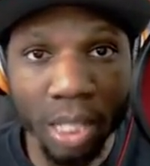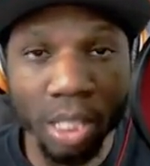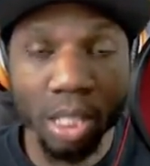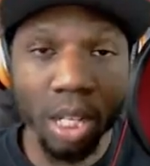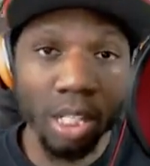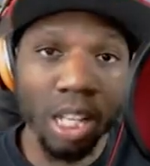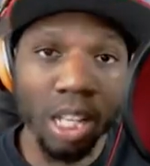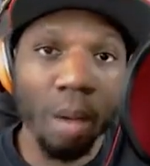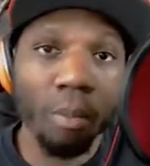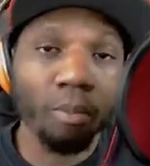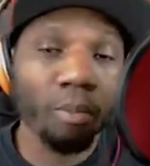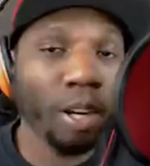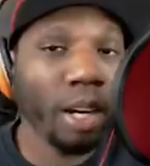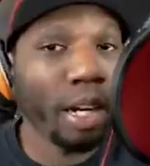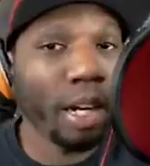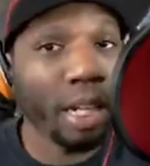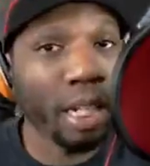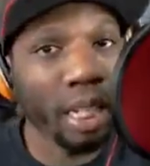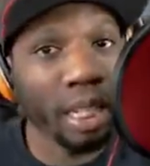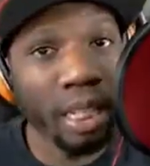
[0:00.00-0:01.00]
because I'm
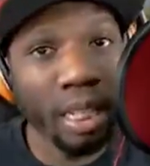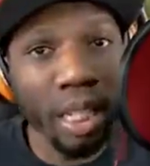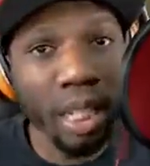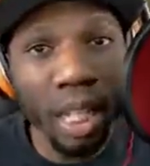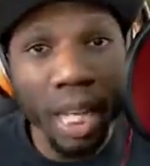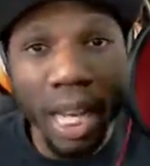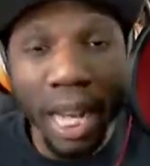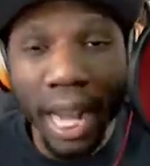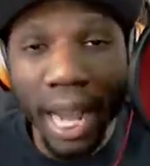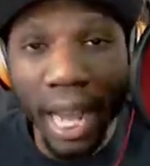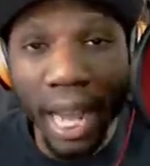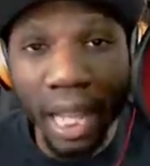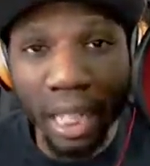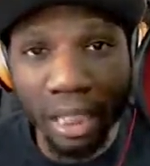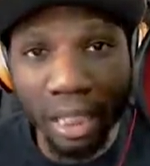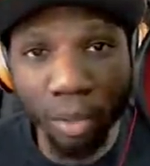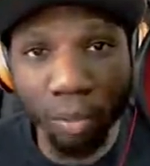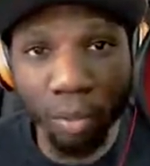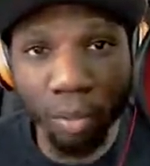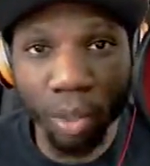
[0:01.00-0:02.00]
very
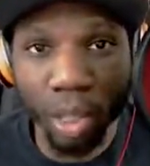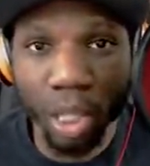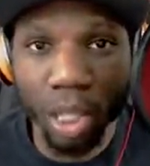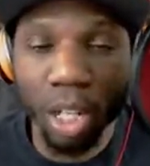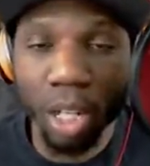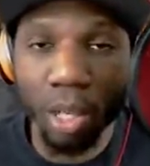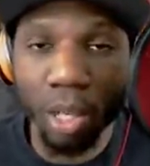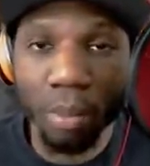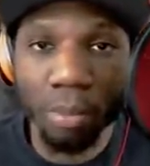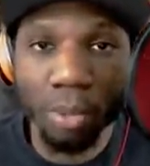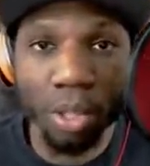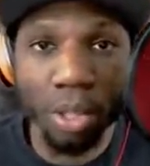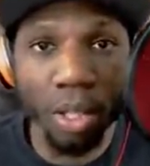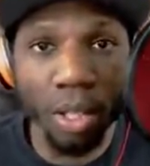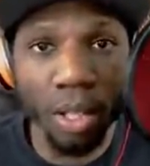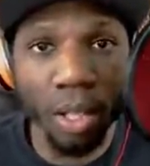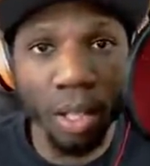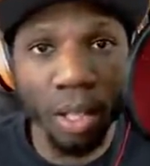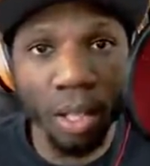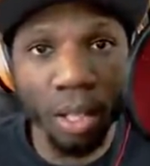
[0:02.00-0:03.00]
active when it comes
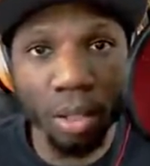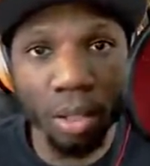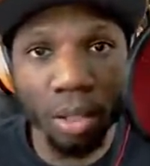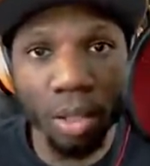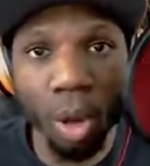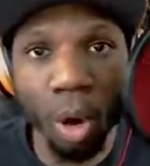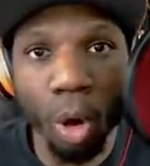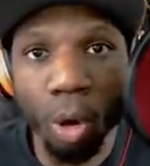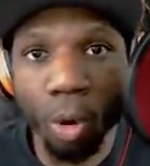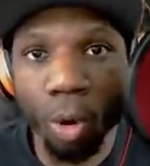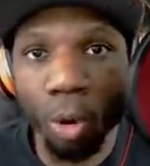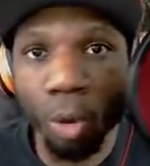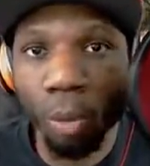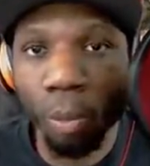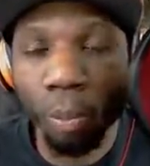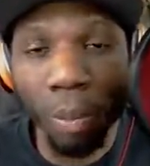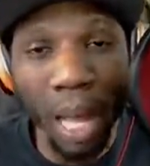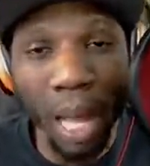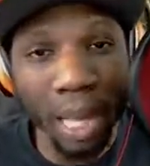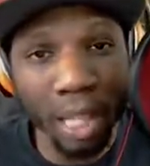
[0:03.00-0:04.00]
to the whole
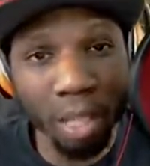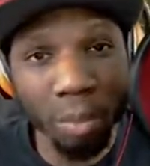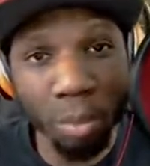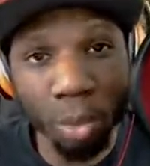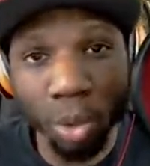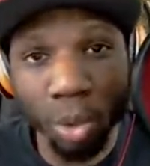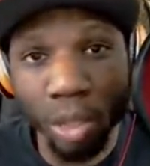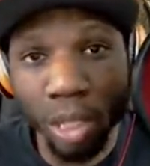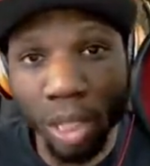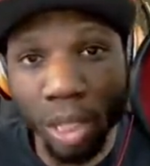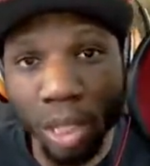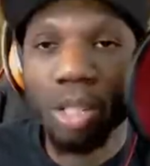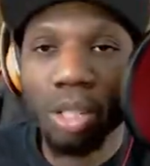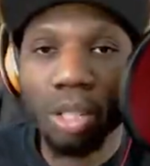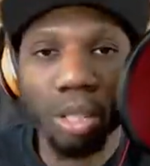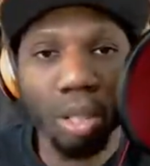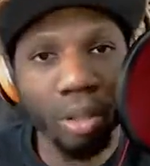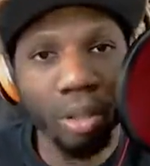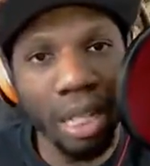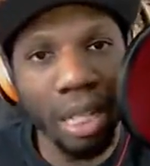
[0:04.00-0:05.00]
black community
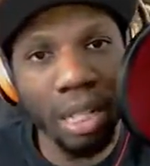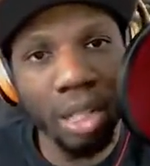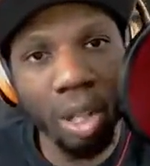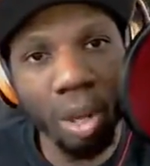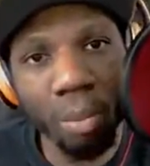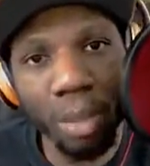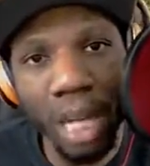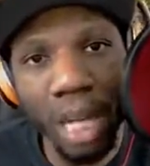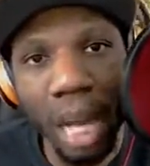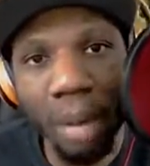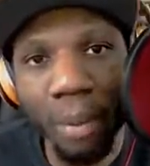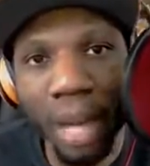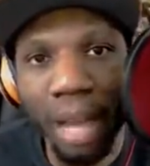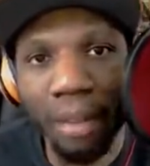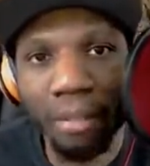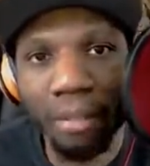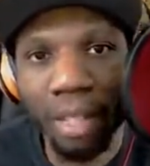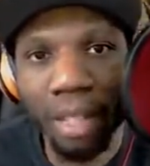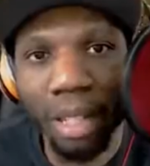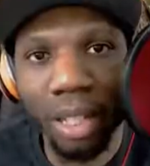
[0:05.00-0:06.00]
deal. So they told me that I would
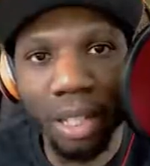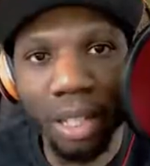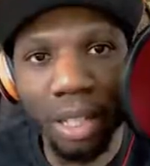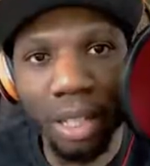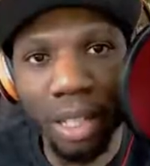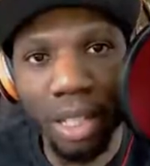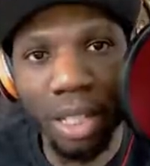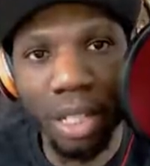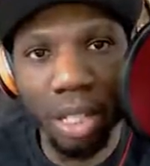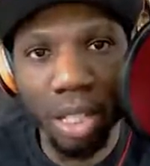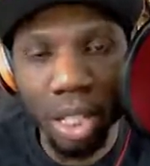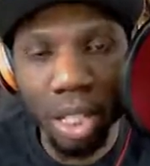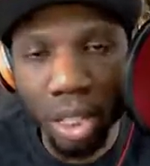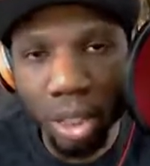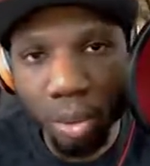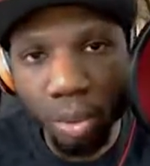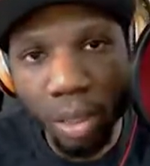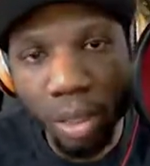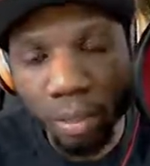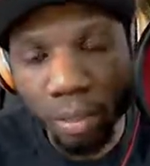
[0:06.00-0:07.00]
have to
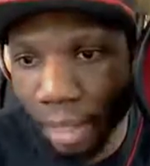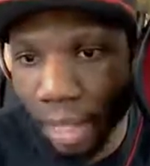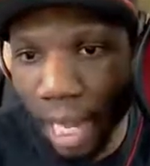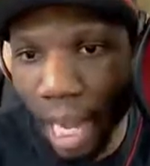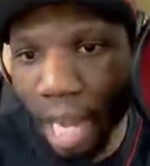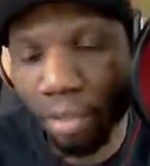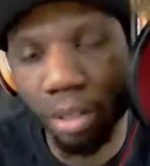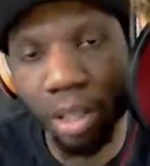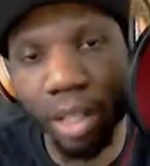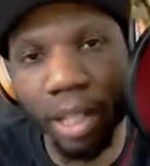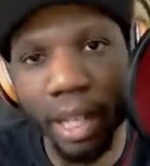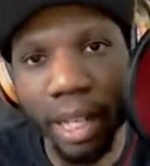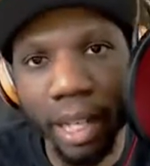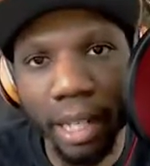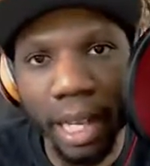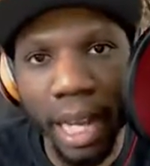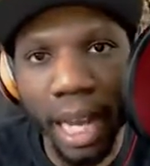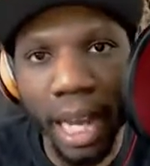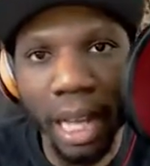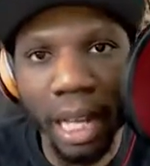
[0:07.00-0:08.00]
discontinue it. After
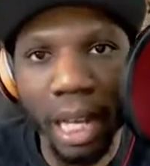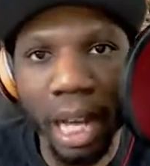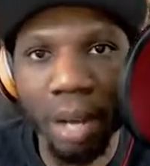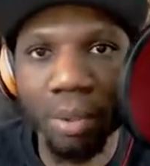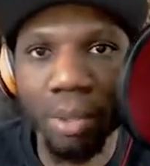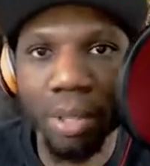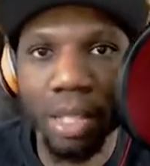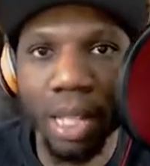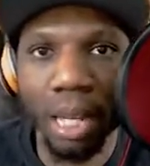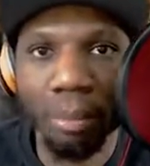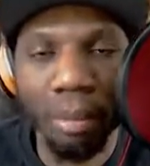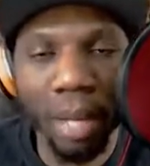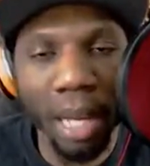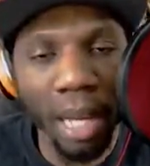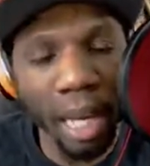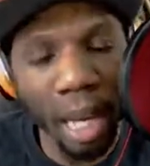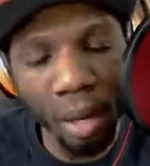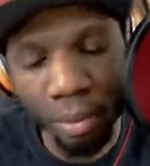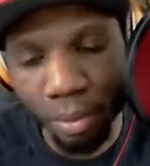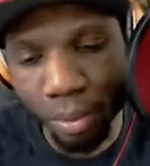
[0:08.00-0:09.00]
hearing that, I was like,
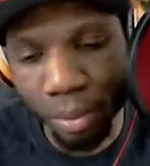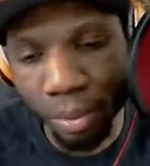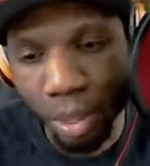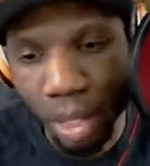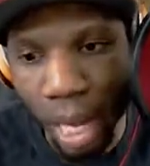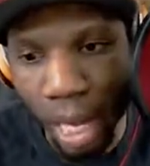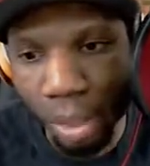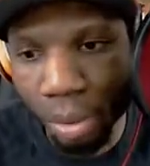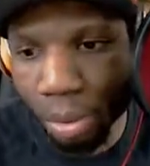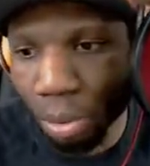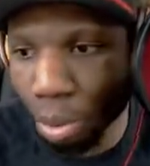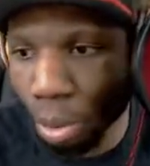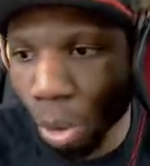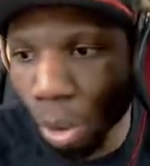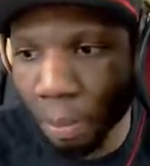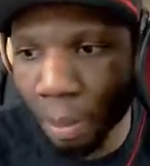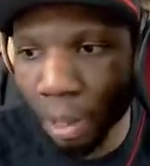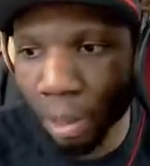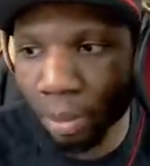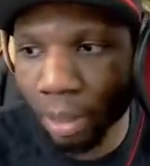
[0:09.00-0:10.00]
man, I don't know
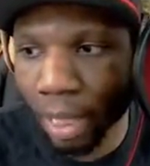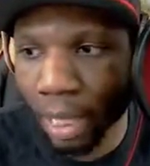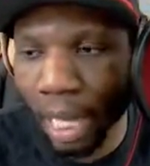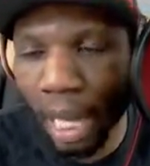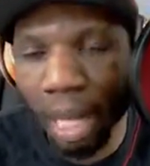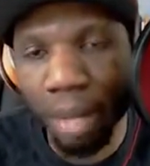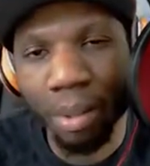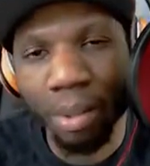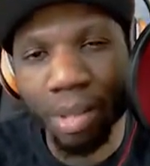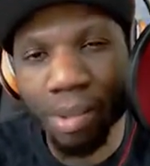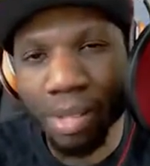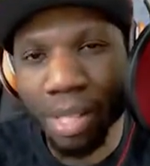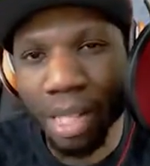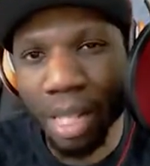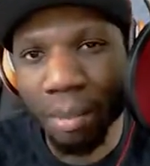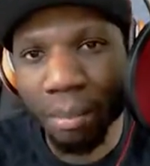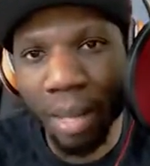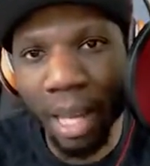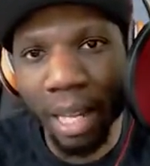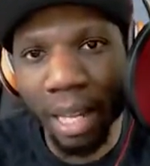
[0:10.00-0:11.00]
about that. I was
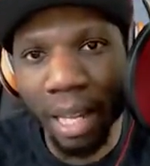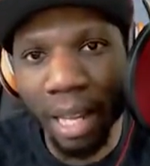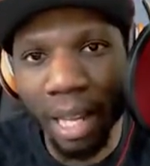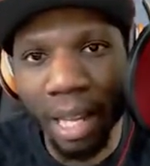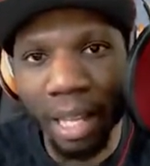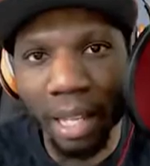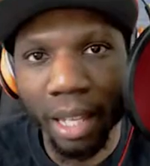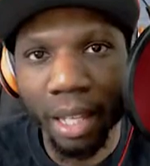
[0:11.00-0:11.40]
like, man, like